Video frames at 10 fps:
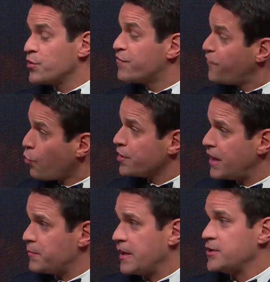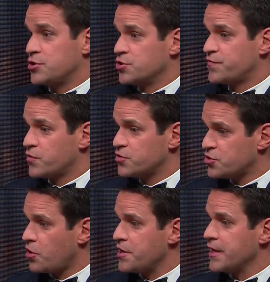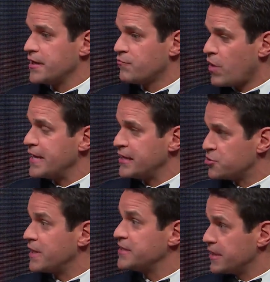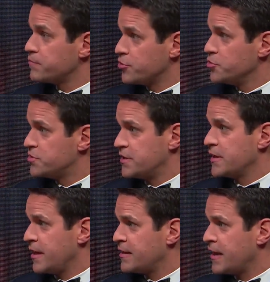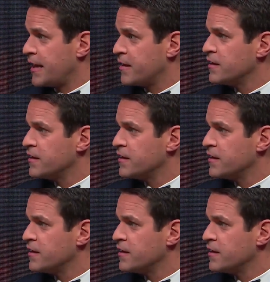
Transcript: with four nominations for starring in, writing, directing, and producing Atlanta.